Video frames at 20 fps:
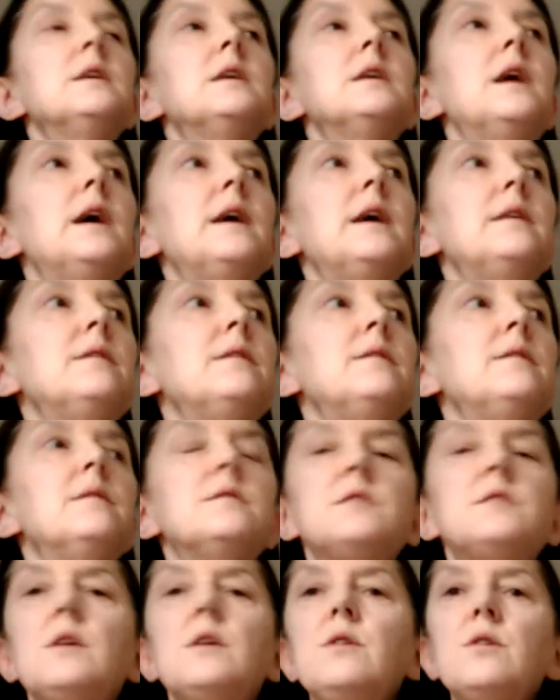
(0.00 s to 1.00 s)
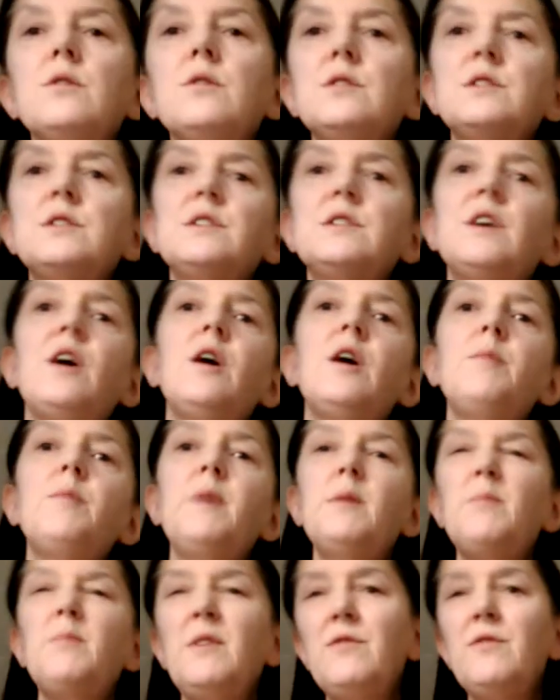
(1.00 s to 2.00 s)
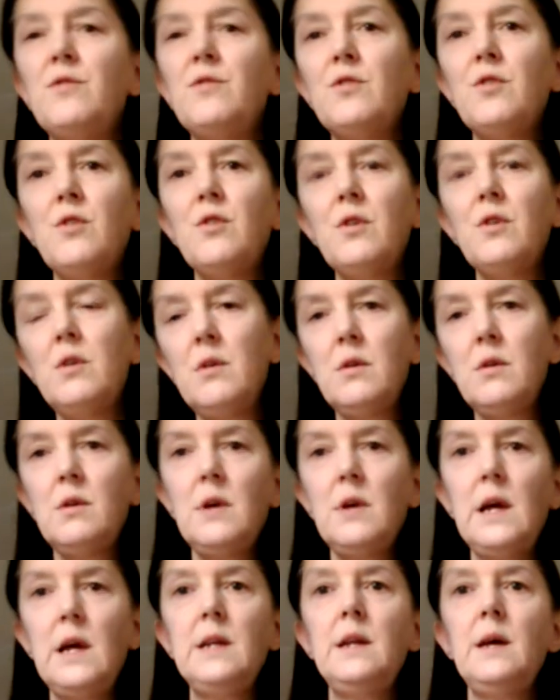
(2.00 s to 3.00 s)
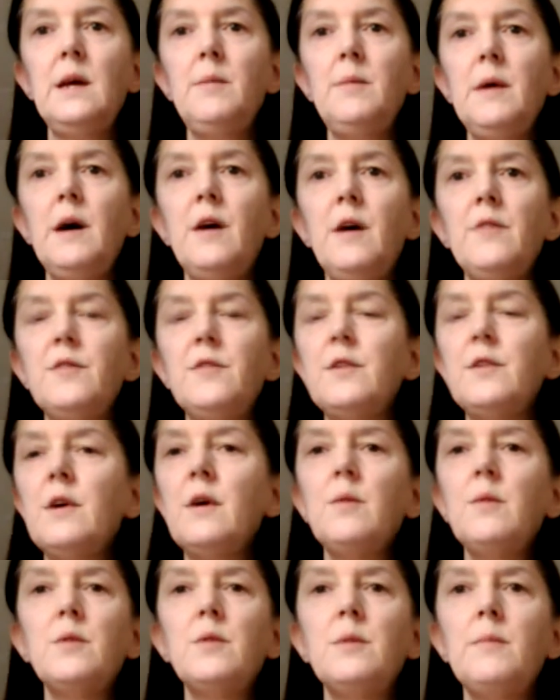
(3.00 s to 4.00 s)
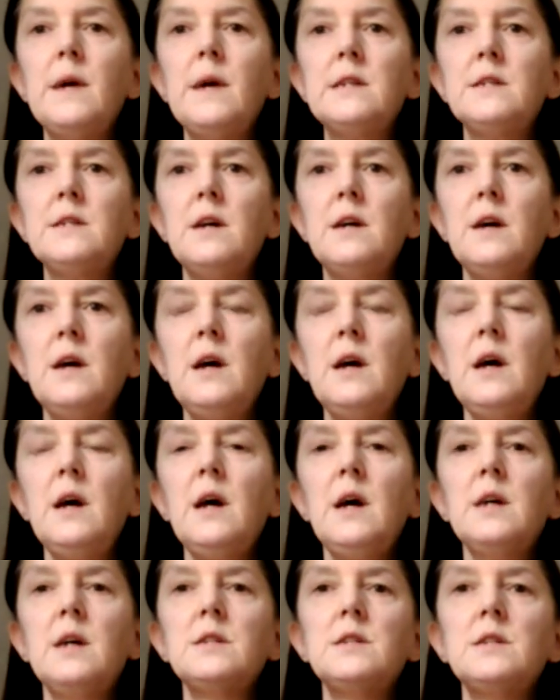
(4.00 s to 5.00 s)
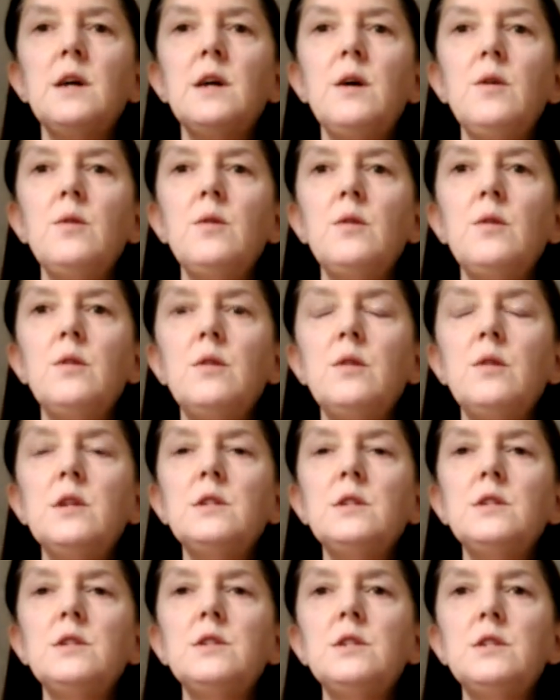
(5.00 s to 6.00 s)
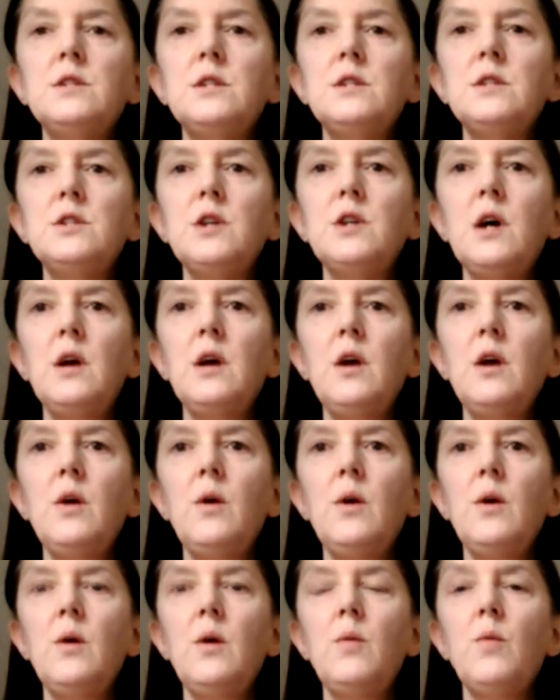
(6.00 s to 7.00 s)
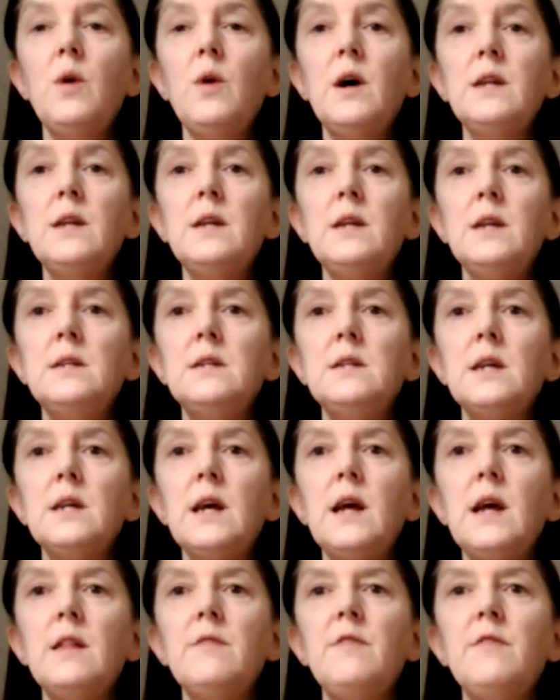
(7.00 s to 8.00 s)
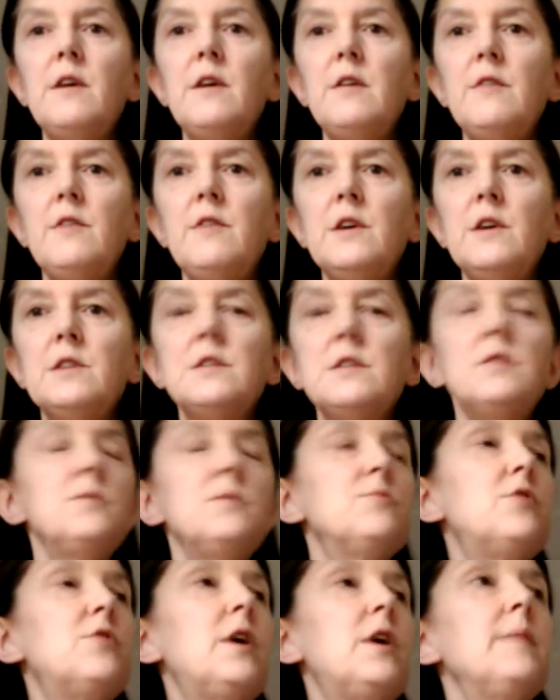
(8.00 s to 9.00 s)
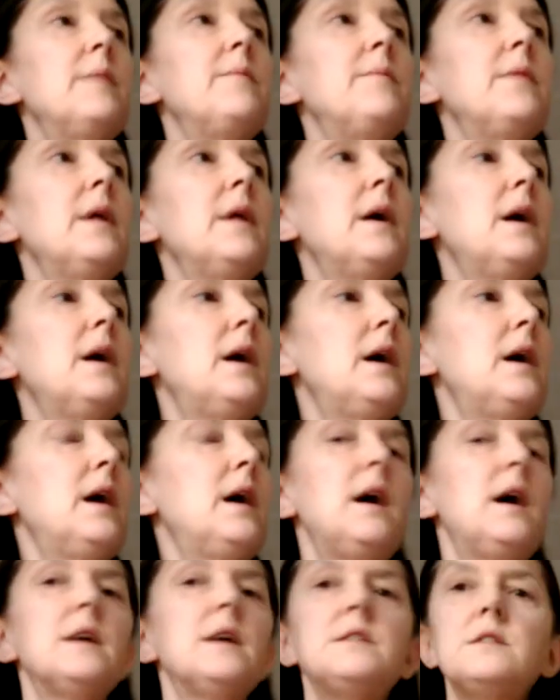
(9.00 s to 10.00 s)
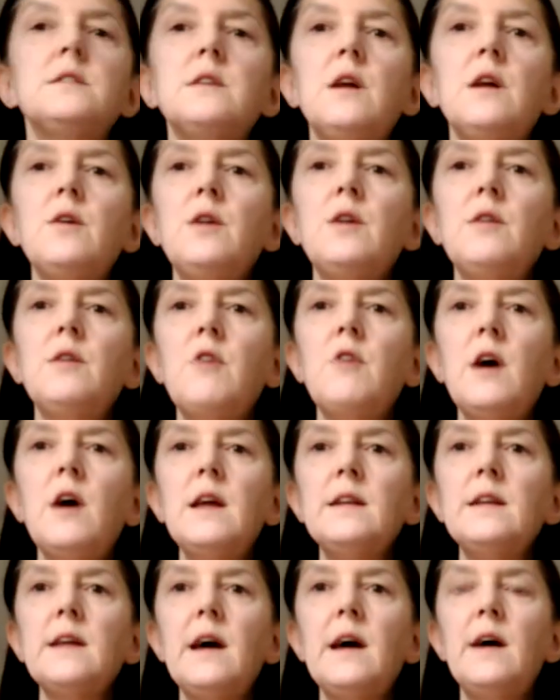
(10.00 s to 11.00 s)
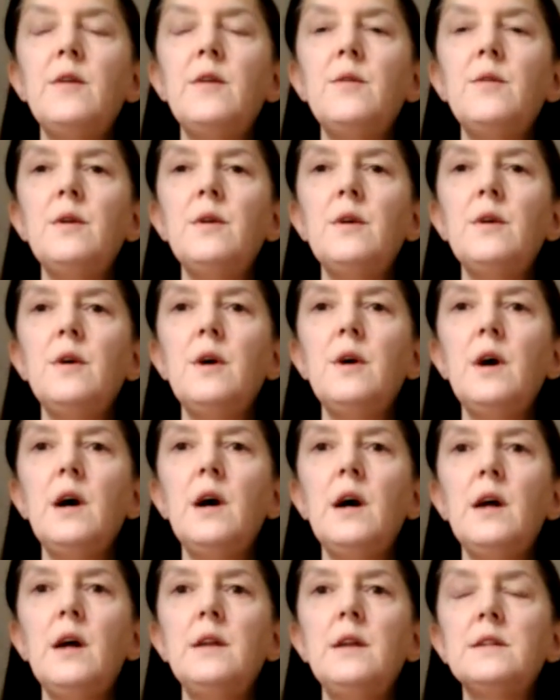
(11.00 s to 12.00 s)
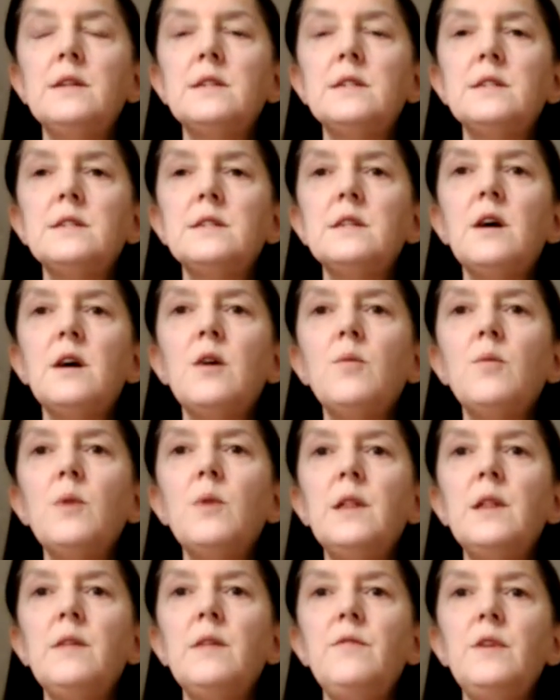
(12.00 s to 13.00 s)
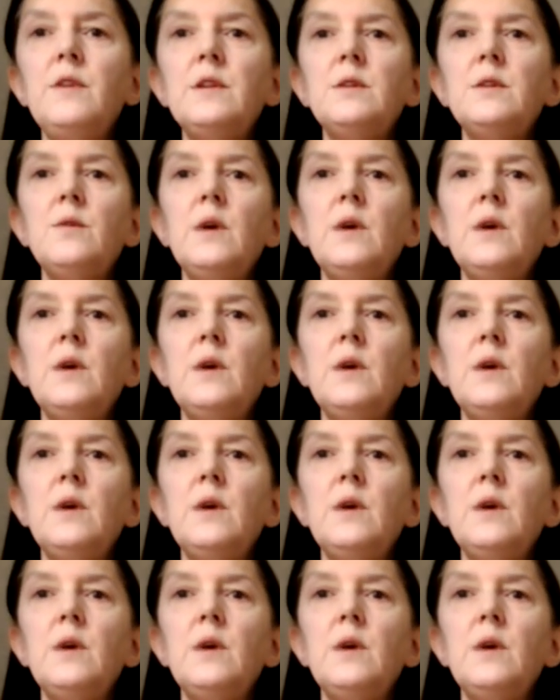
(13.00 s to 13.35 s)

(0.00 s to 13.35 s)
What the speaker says: and so you could start a bit before, end it a bit after, it wouldn't matter. So this is just to show you what I did to get the very first loop right. I slowed it right down, and to start with, if you're